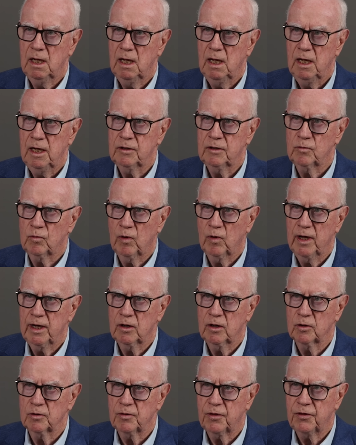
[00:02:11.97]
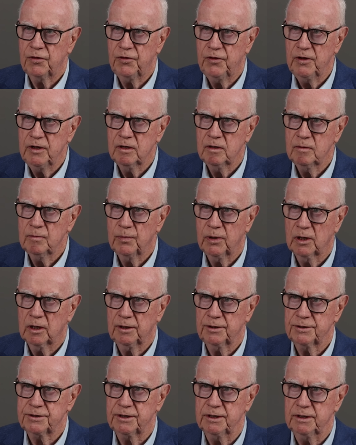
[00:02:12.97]
It ran on thin
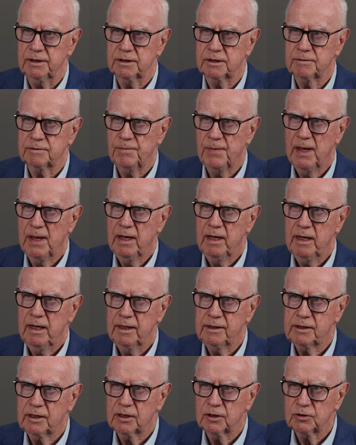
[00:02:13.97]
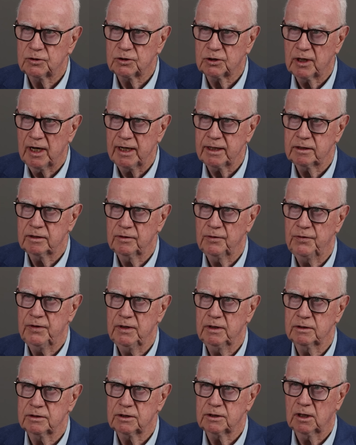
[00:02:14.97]
policies. It contracted the
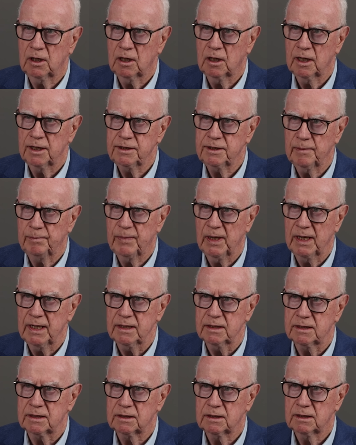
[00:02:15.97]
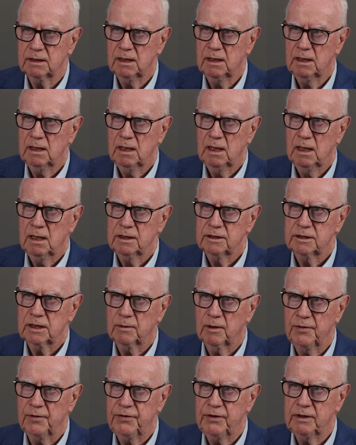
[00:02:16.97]
entire debate.
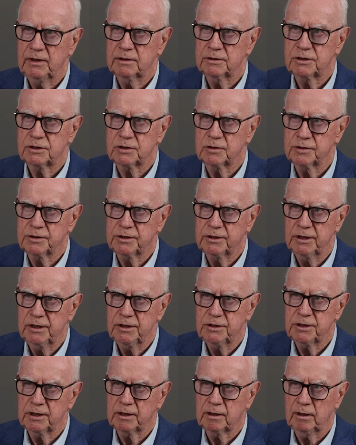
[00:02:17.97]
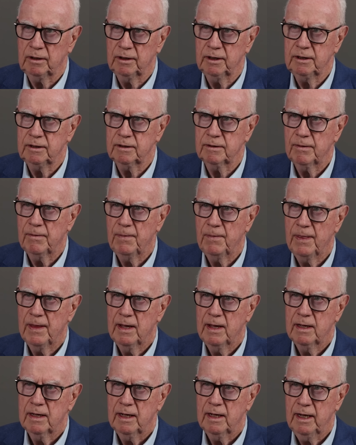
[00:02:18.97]
So I think strategically
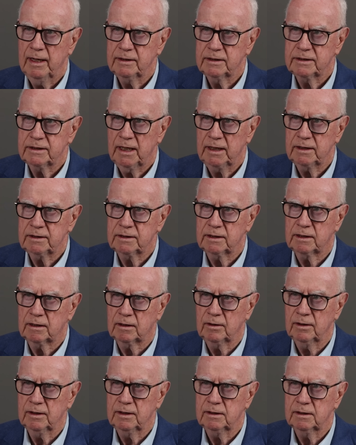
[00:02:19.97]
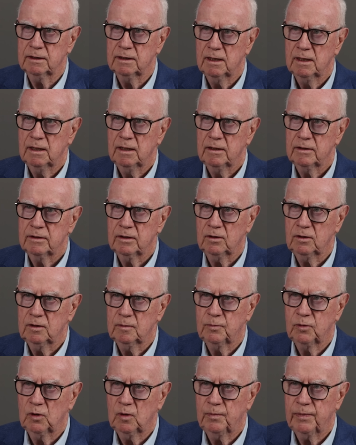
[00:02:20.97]
and tactically, the
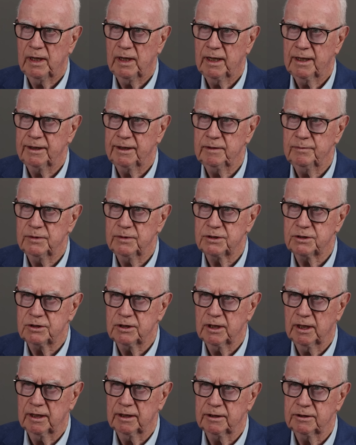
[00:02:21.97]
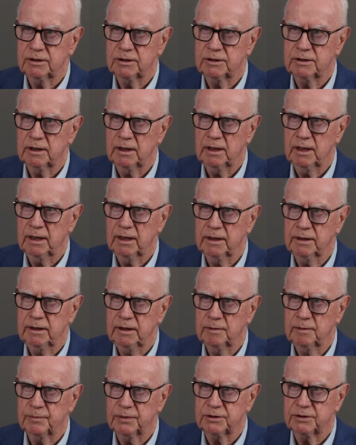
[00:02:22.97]
Liberal Party misjudged, and
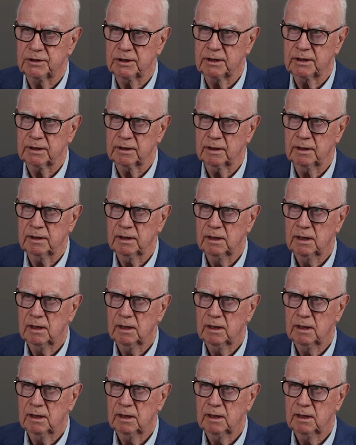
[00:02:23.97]
in particular,